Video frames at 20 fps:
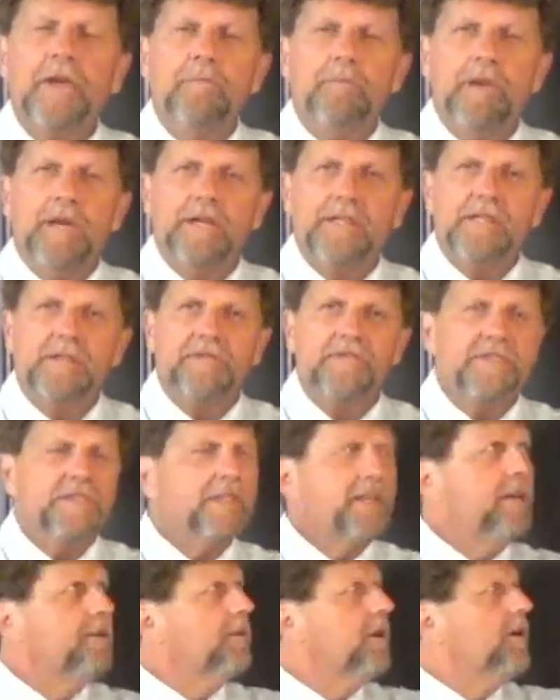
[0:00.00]
Because if
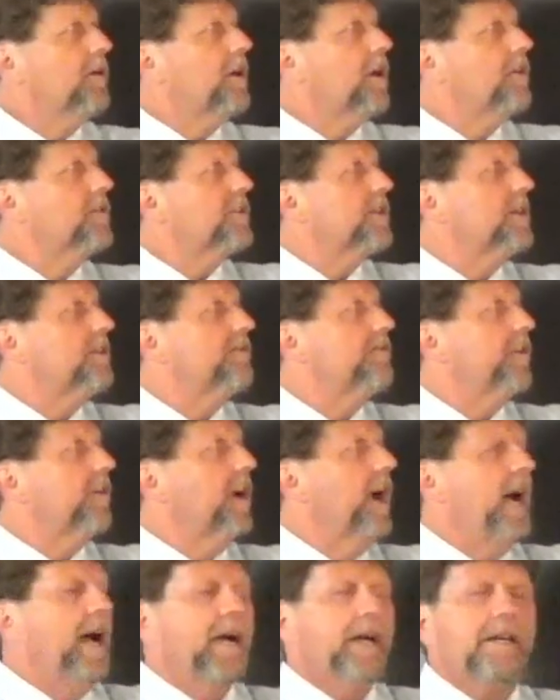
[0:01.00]
0 goes in
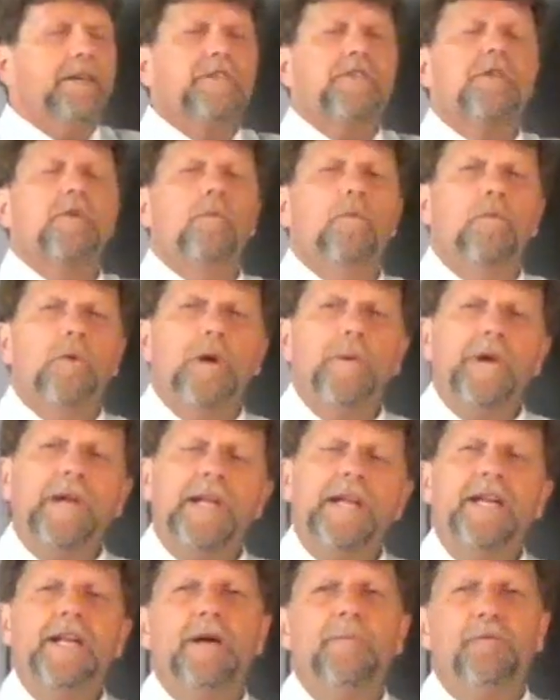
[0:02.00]
for x, we would
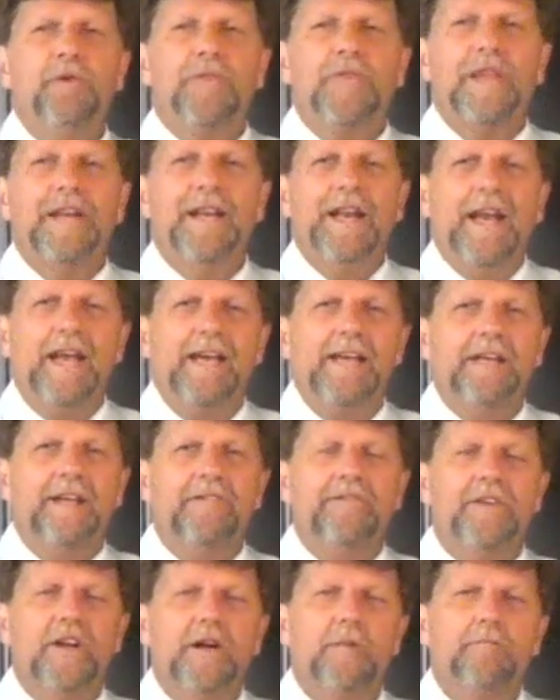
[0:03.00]
end up with a
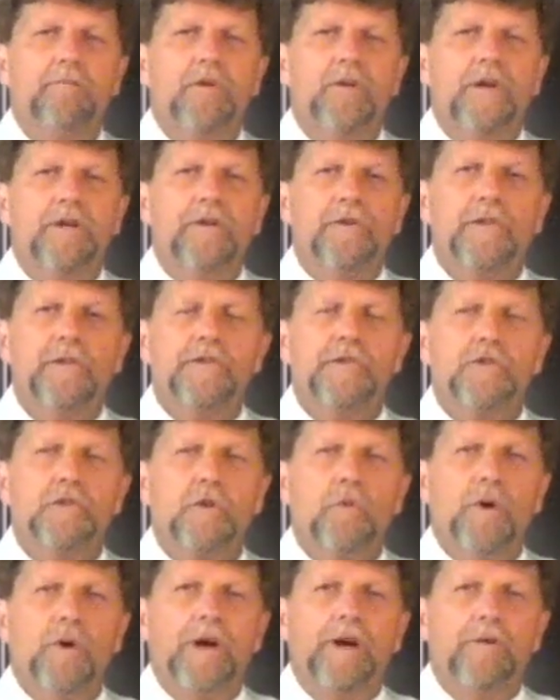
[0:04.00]
negative number under the
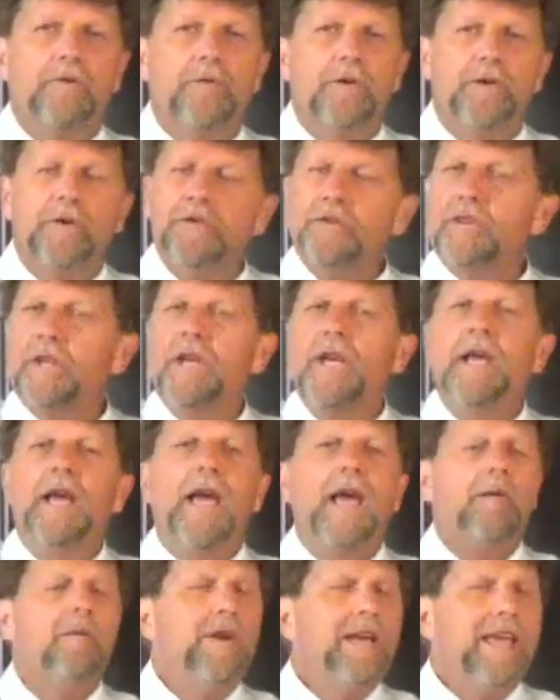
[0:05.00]
square root.
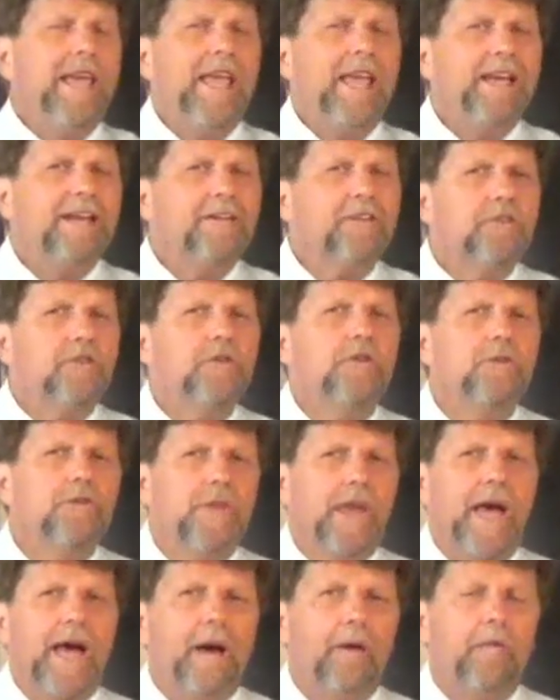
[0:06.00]
And we can't do
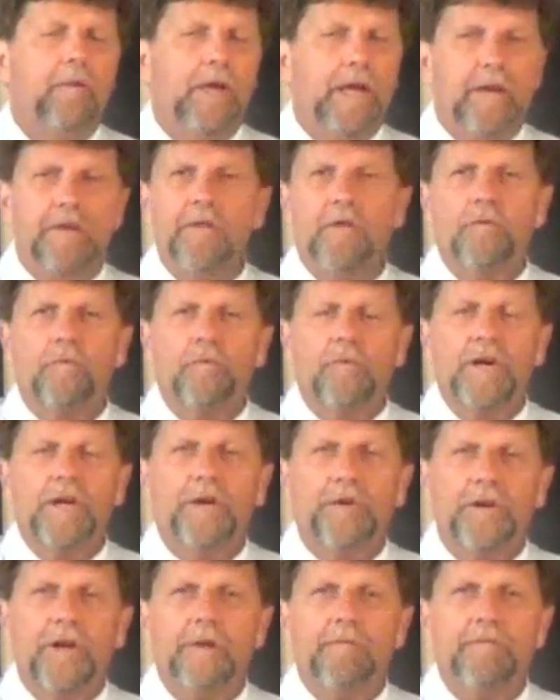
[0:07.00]
that in the
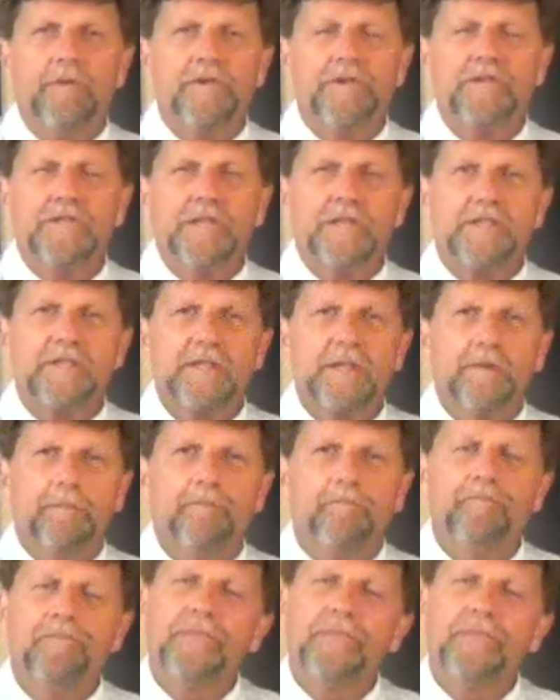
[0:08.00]
real number system.